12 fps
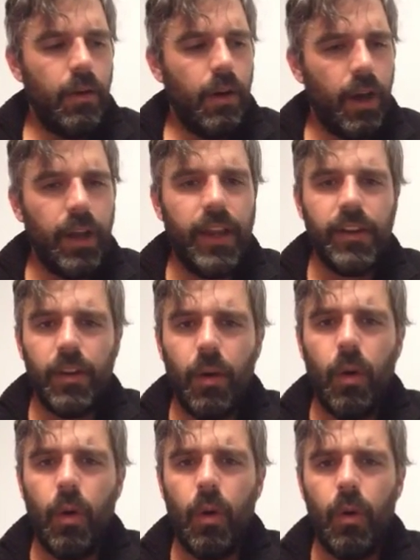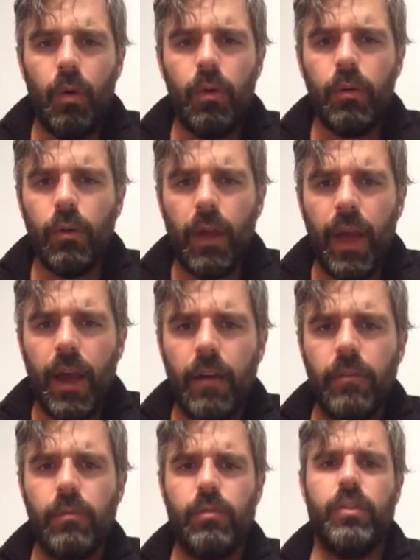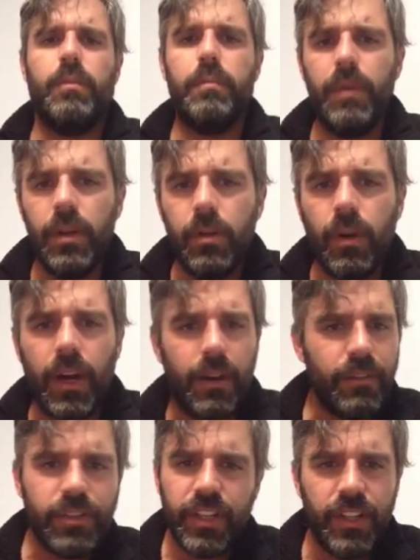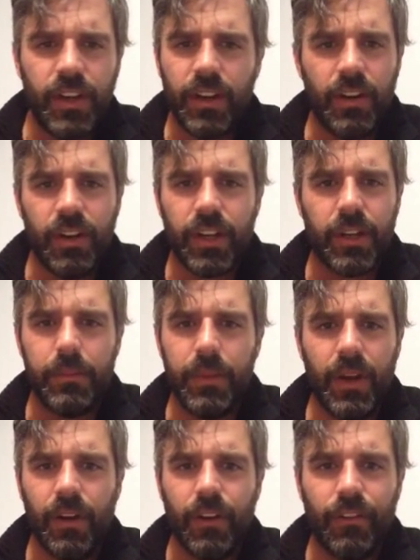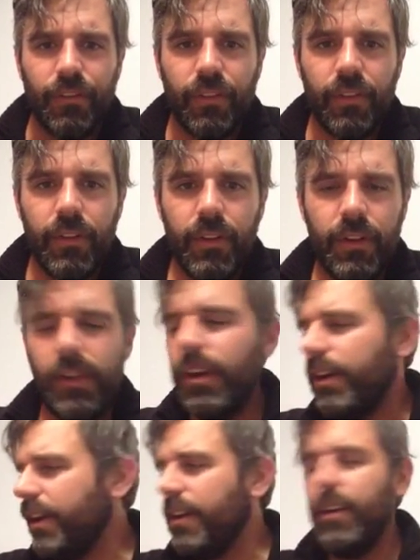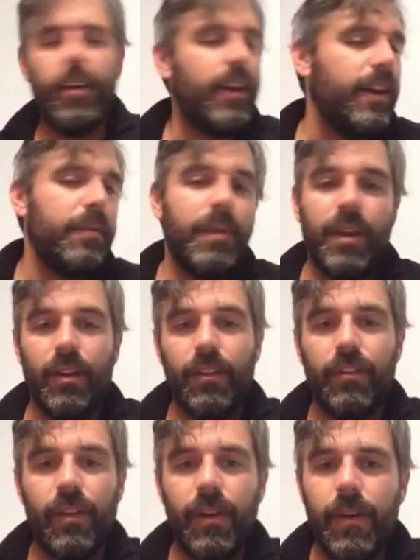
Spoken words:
The whole ground was blue. I never seen nothing like it in my life. Nothing like it in my life.